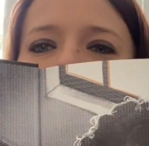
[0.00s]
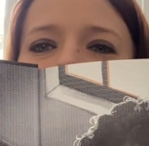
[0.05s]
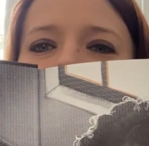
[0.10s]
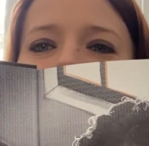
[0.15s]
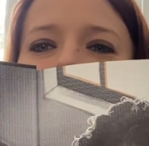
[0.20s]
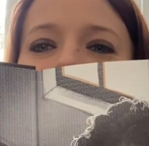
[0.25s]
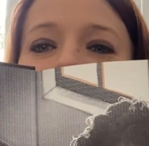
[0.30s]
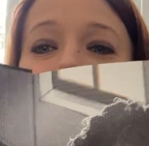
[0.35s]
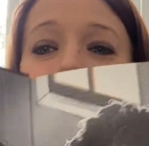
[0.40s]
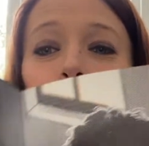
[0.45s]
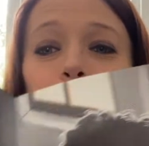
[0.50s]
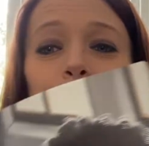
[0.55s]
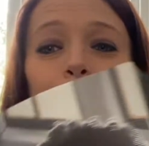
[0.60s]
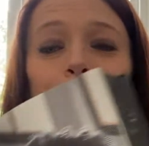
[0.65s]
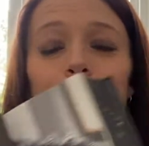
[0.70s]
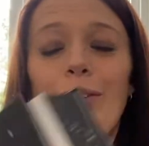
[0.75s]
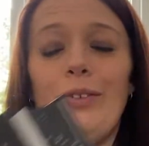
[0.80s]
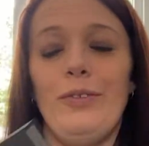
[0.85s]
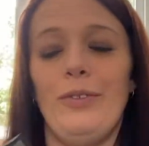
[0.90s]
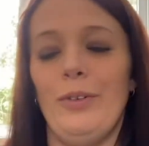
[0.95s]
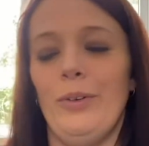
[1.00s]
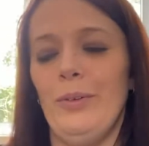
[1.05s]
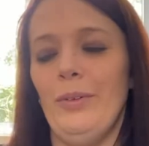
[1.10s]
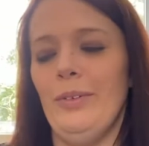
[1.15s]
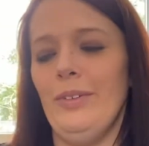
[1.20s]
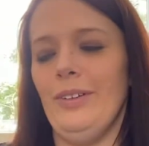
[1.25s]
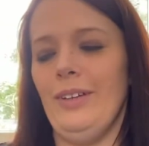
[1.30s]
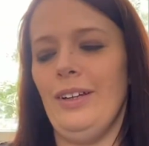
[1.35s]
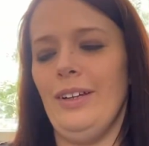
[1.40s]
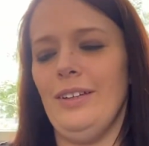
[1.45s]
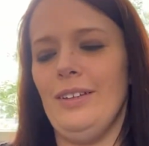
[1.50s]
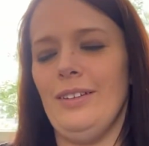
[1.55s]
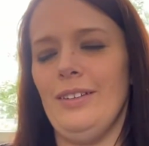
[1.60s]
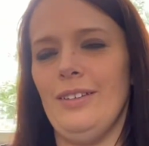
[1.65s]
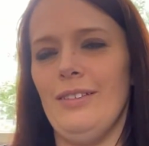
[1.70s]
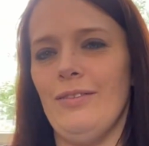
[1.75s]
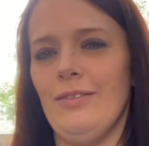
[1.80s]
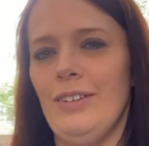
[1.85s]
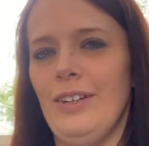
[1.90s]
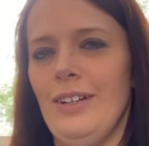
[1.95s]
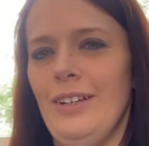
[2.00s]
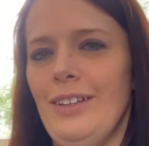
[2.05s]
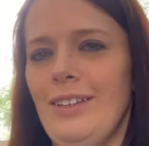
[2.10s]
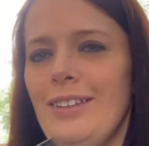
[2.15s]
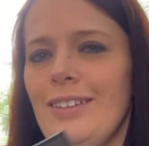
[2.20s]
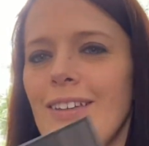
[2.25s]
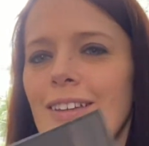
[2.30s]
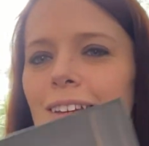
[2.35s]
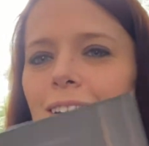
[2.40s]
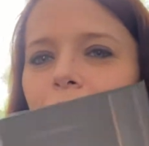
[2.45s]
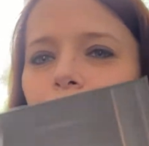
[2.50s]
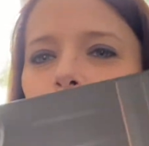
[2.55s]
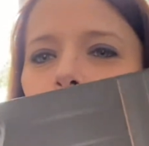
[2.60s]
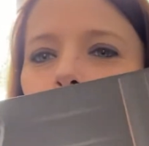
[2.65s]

That's beautiful. Is the rear the same?